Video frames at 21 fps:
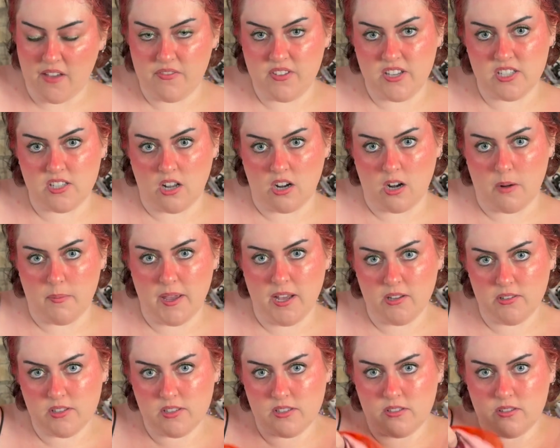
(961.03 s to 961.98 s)
these on our
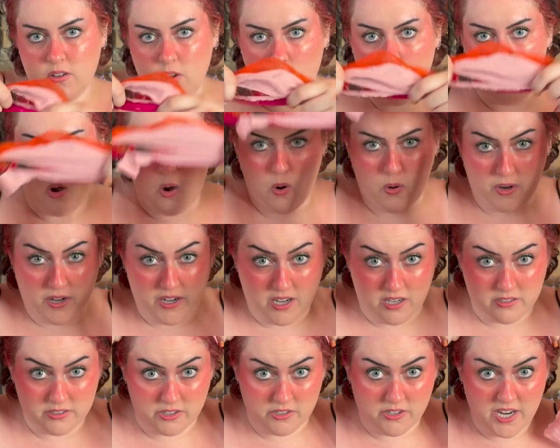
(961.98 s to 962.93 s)
belts or in
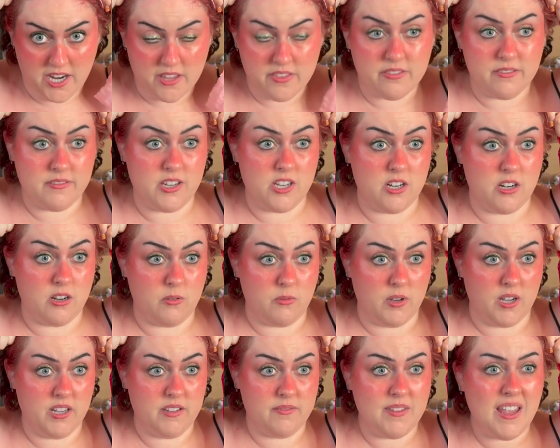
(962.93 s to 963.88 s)
our little, you know
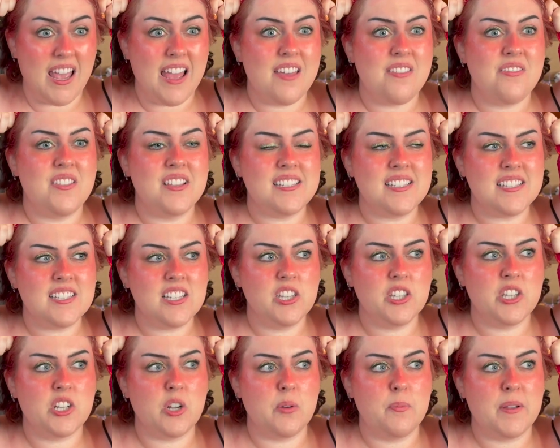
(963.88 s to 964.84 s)
what? This is a
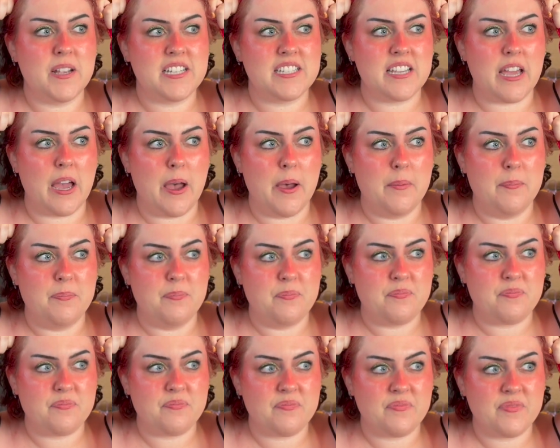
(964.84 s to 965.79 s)
little bit,
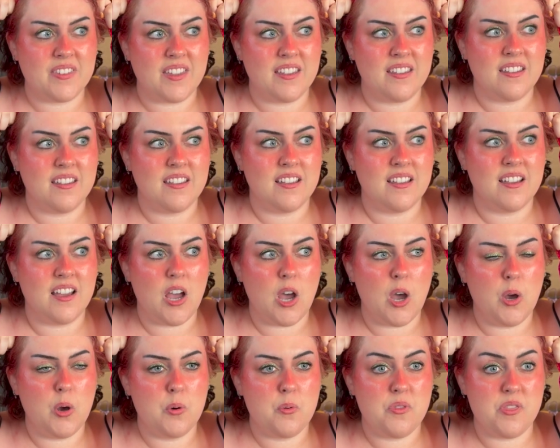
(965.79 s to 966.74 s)

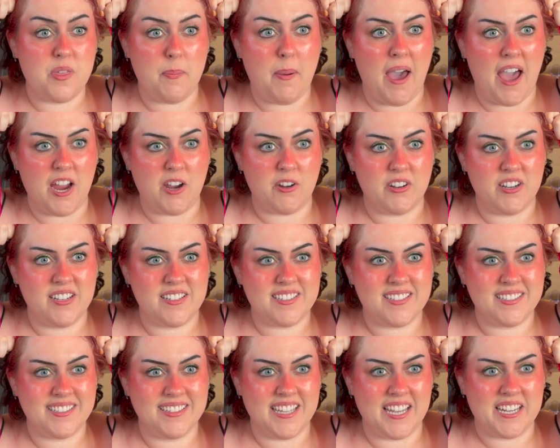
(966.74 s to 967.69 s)
oh, the
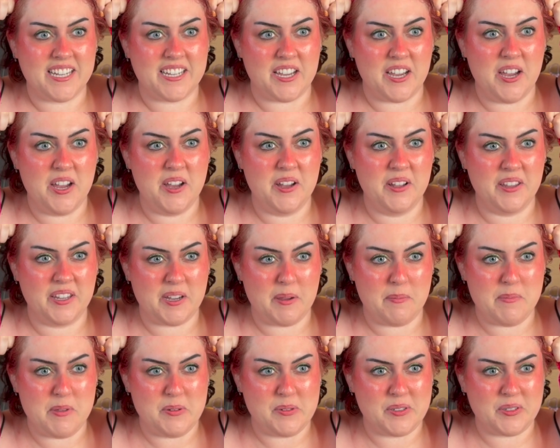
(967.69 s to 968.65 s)
Pirates, like a
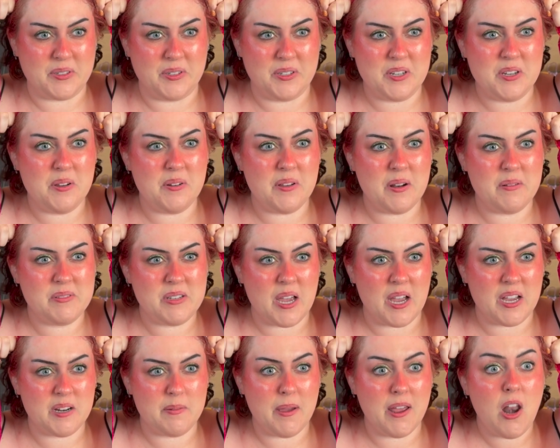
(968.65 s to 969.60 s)
musical. You know what I'm
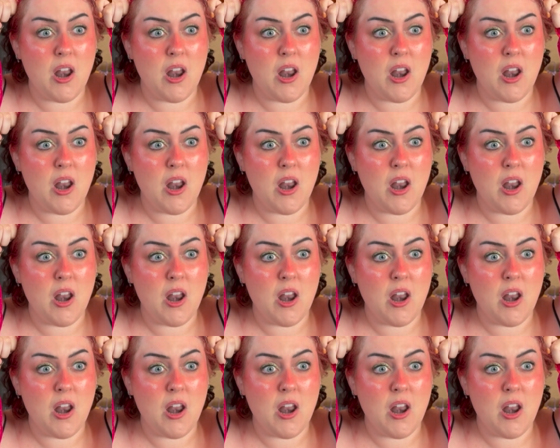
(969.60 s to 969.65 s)
talking about?